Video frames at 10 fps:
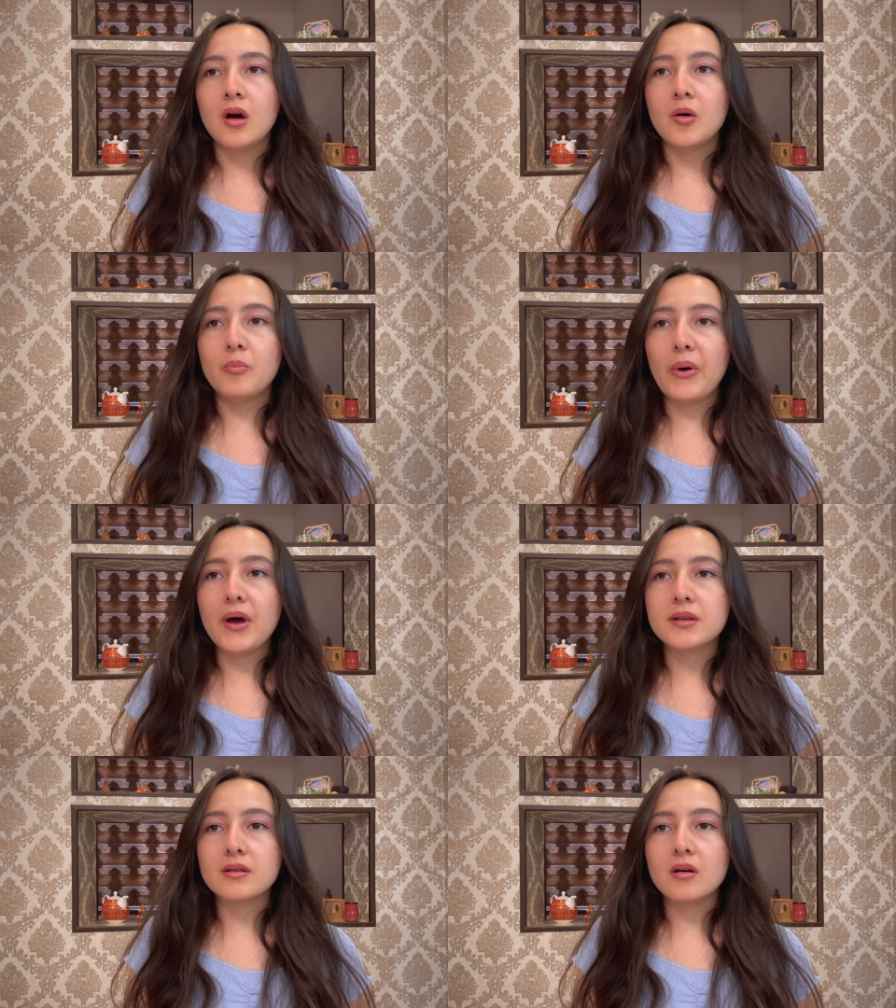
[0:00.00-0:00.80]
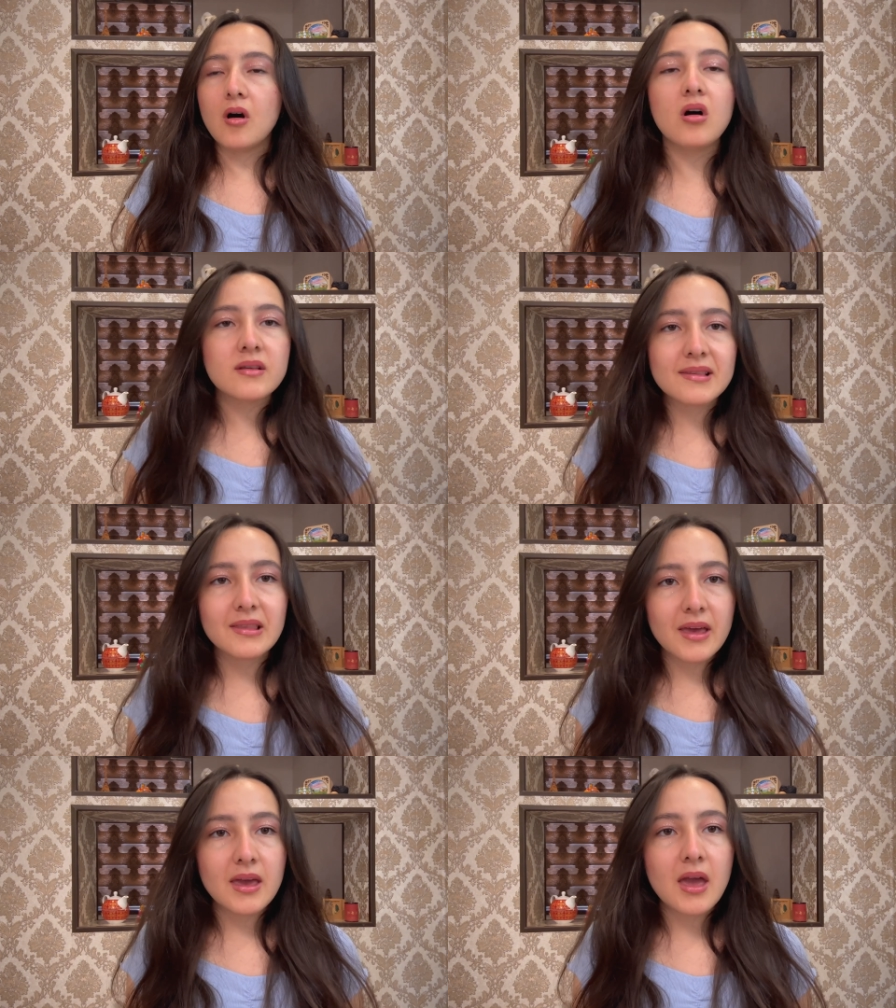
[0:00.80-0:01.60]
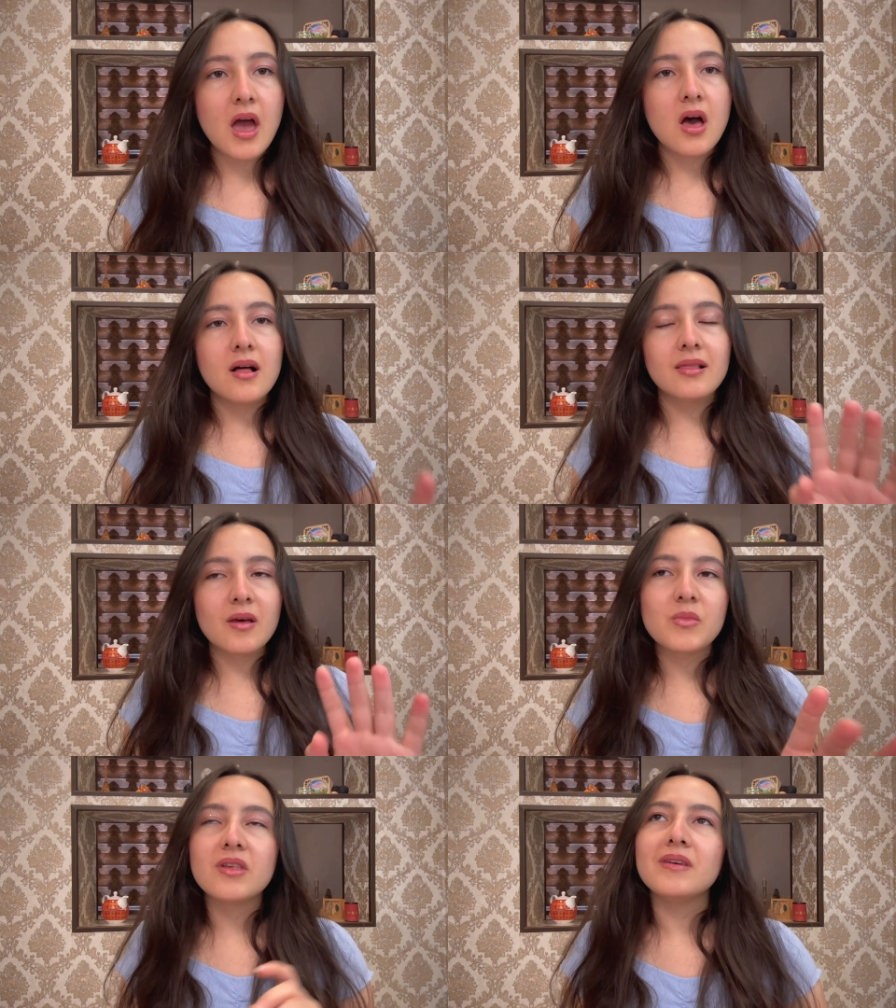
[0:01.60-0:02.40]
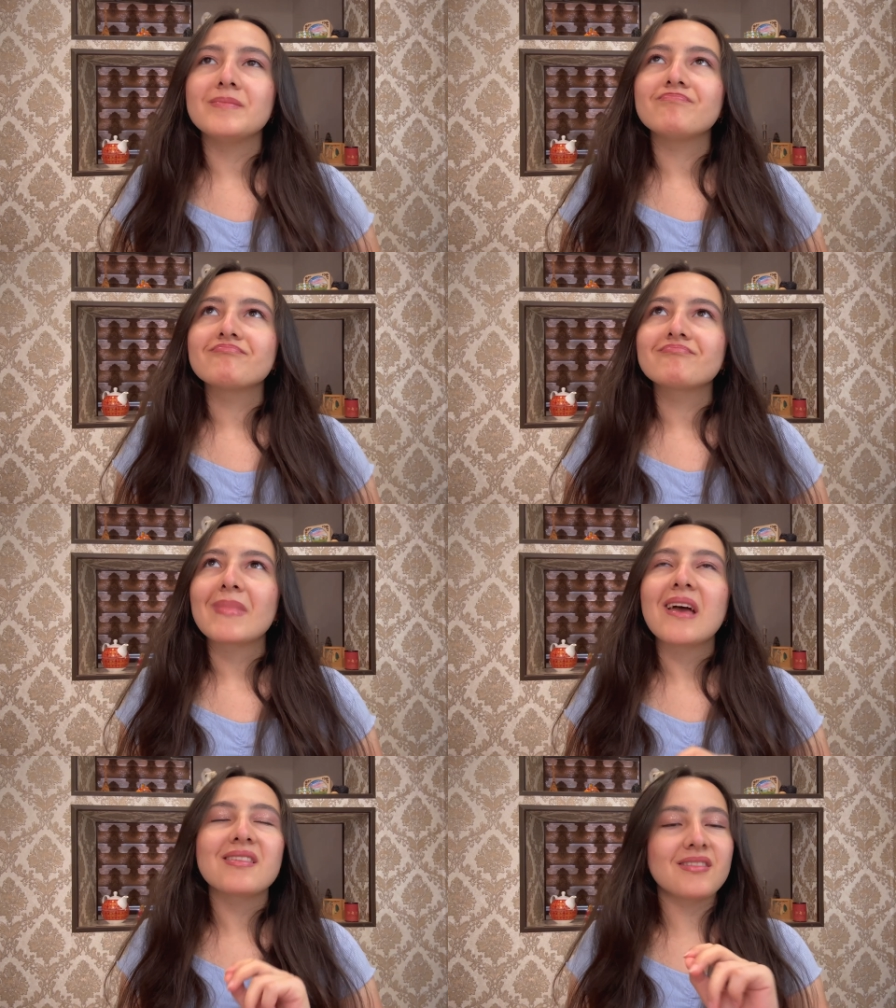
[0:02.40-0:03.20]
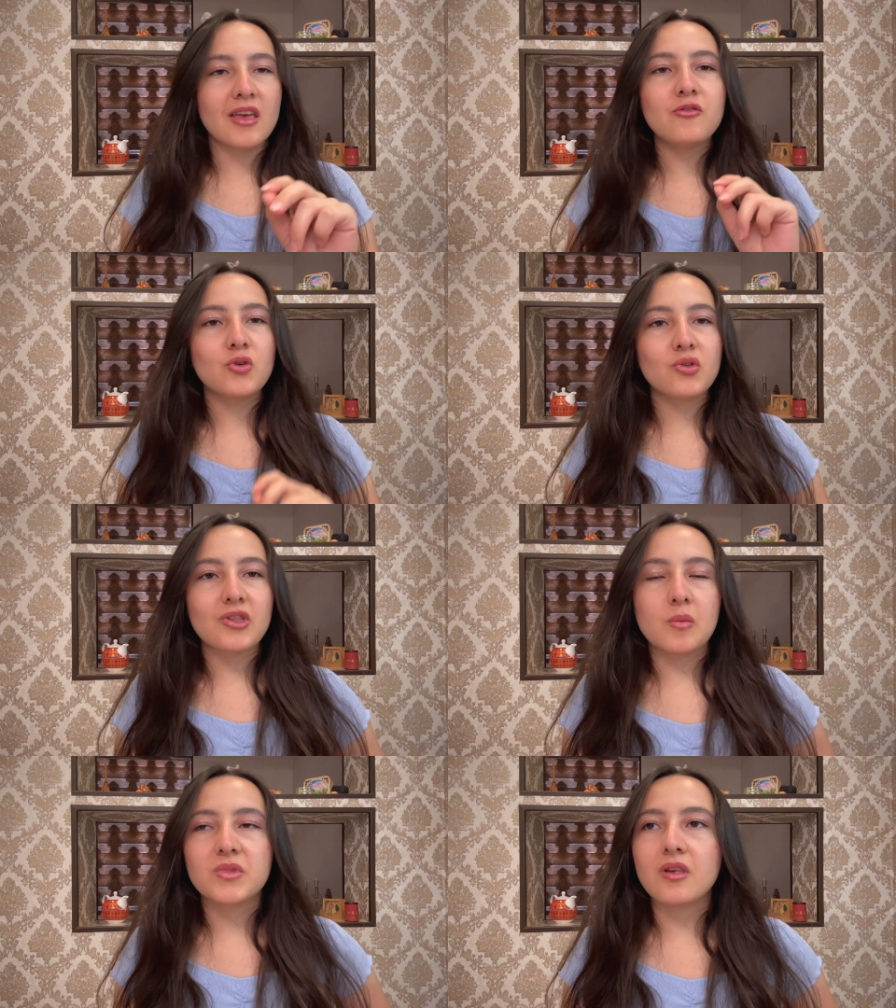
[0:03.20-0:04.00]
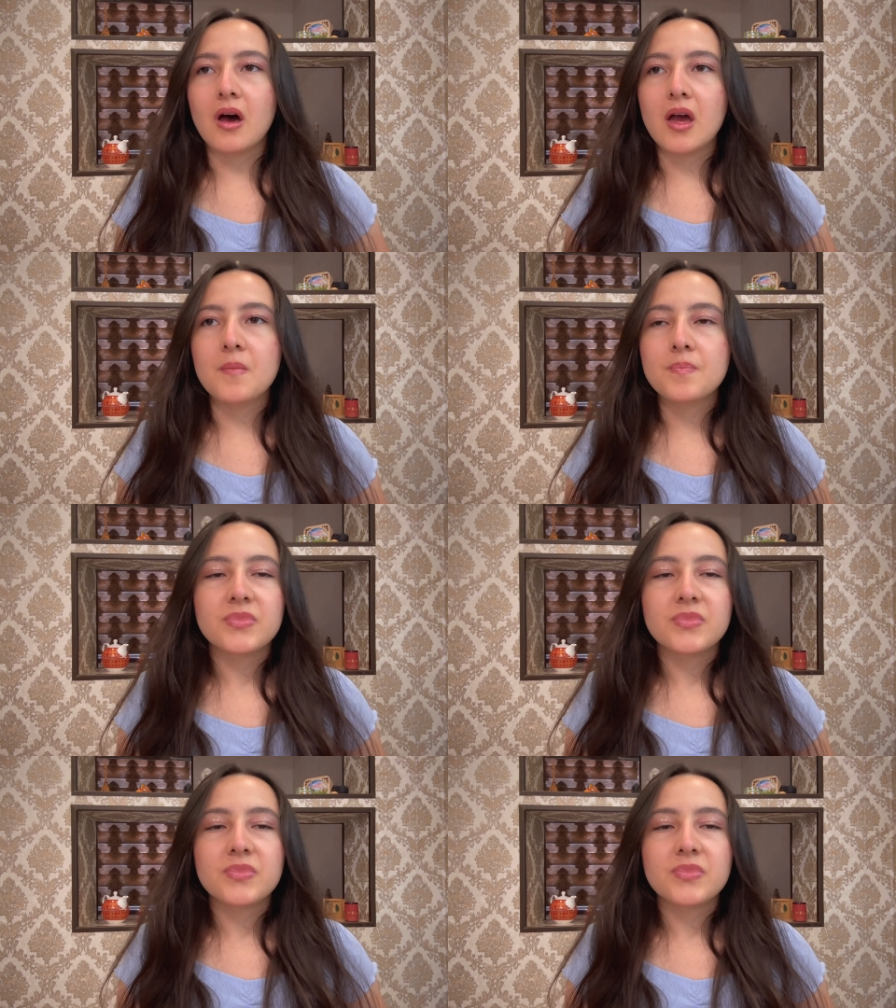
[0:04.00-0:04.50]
But honestly, let me save you some time.